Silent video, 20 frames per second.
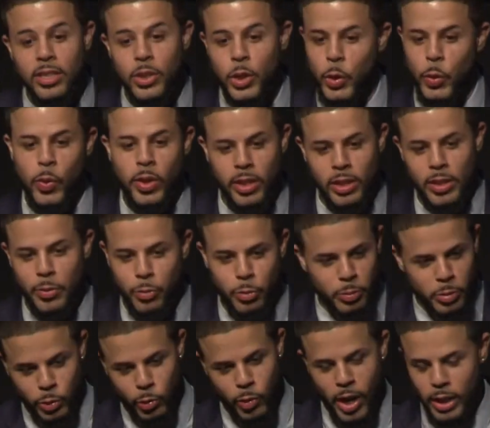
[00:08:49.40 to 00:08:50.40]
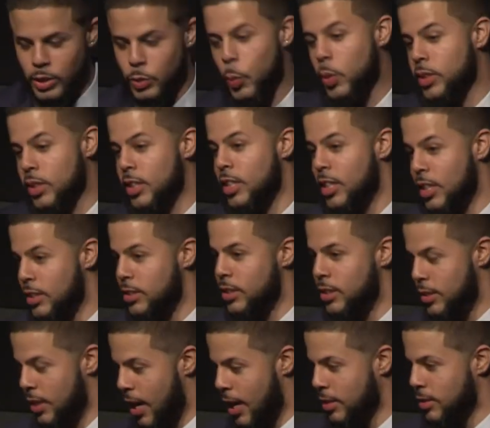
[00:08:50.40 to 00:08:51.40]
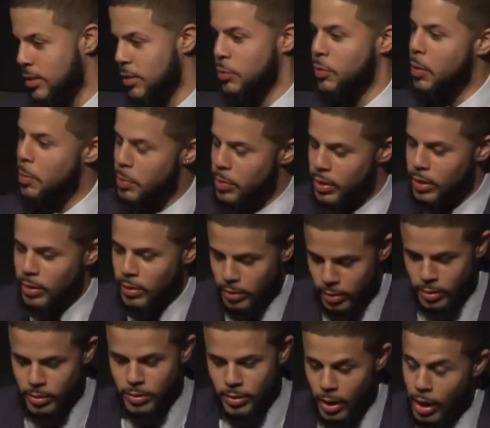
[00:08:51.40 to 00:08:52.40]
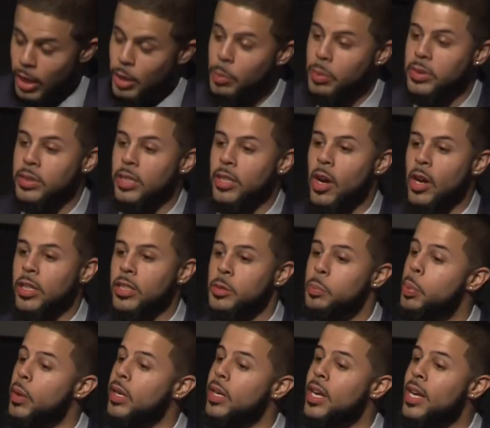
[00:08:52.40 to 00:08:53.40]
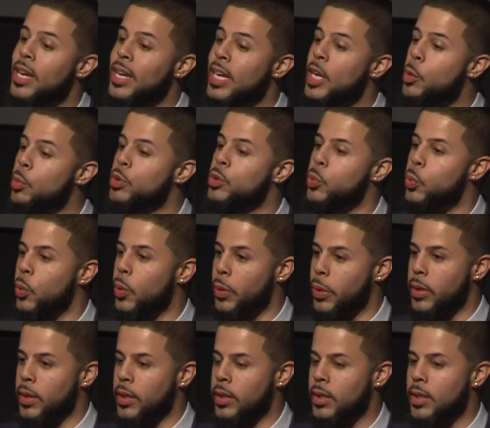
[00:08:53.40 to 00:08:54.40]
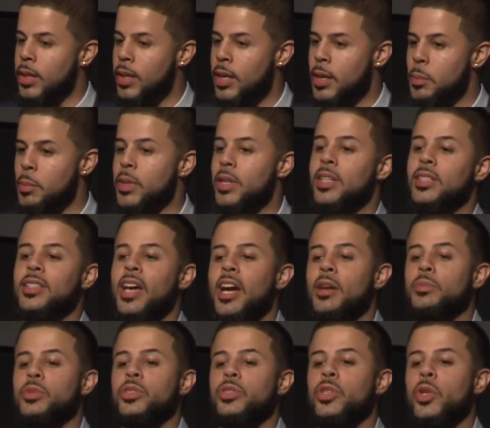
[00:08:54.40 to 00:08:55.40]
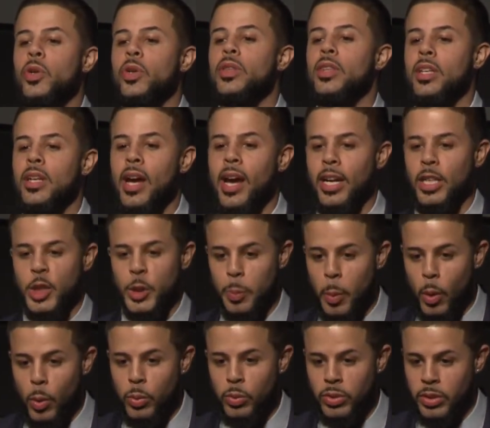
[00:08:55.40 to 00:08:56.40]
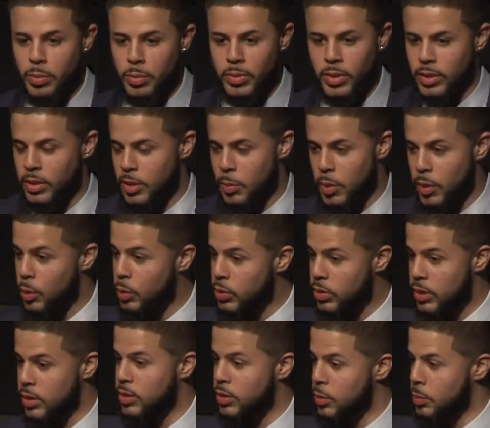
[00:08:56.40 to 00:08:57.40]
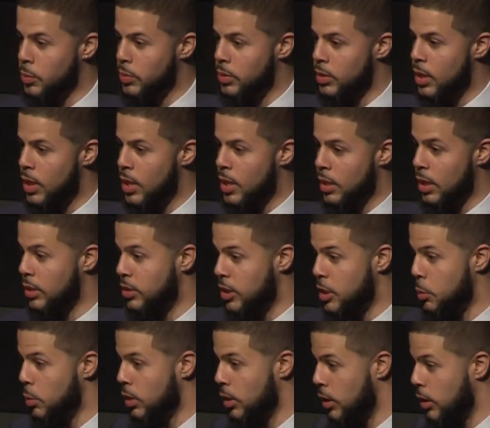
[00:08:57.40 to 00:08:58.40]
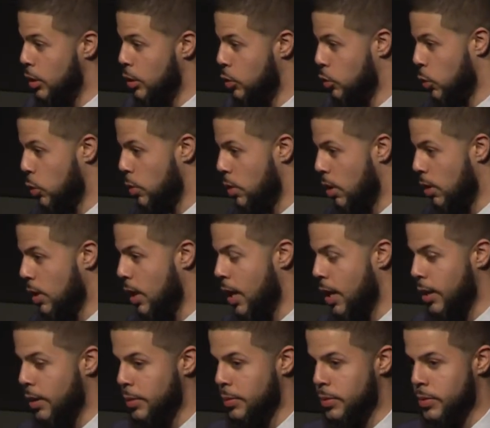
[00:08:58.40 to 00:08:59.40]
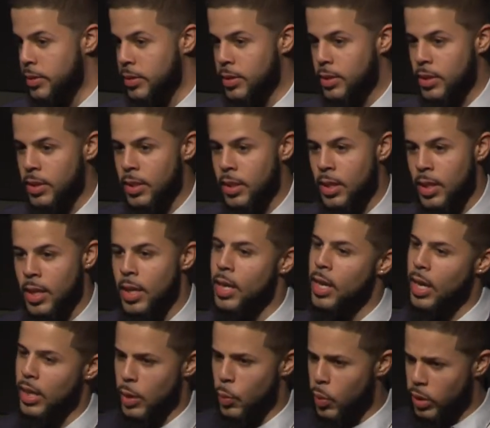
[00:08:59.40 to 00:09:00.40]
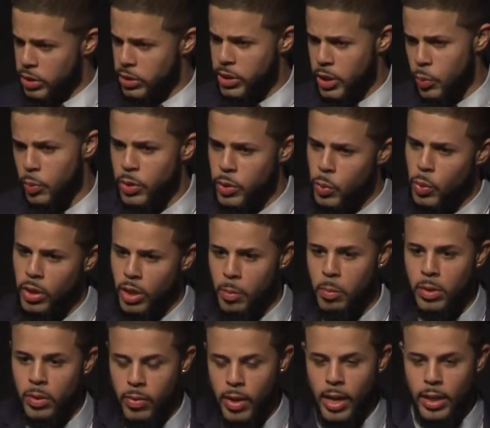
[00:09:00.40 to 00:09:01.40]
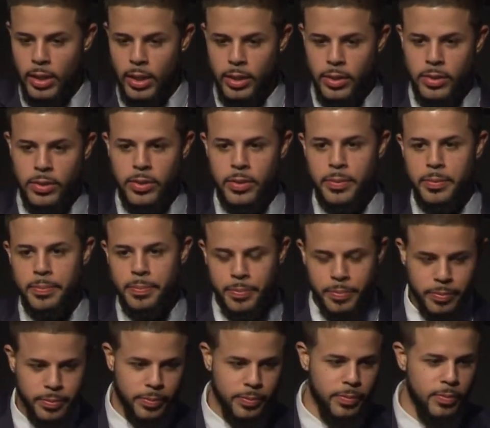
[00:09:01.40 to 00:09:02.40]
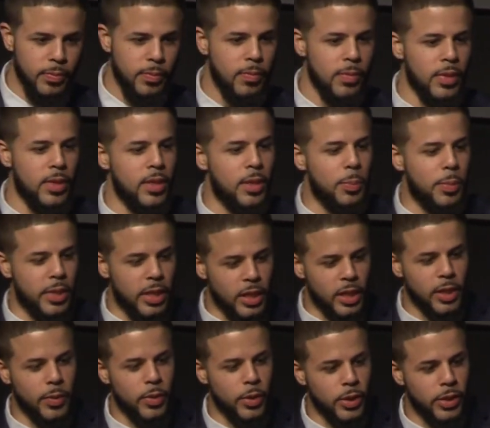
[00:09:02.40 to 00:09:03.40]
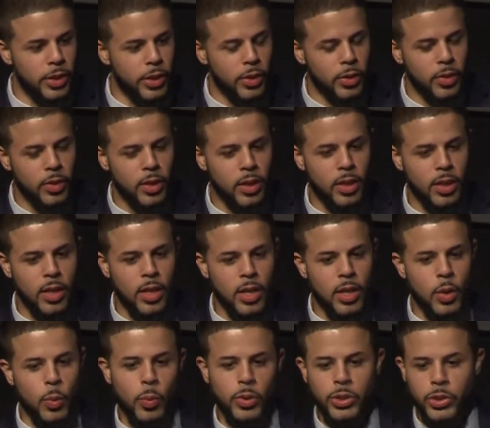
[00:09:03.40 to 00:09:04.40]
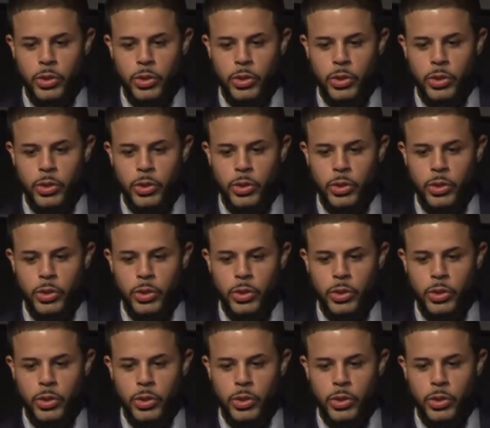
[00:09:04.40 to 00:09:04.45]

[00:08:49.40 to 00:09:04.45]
this curriculum from scratch wasn't an easy task, if I'm being 100% honest, but it was worth it because I am certain that I exposed them to some of those systems that seemingly control our lives. And I want to share with you a couple of highlights. At the beginning of the year, we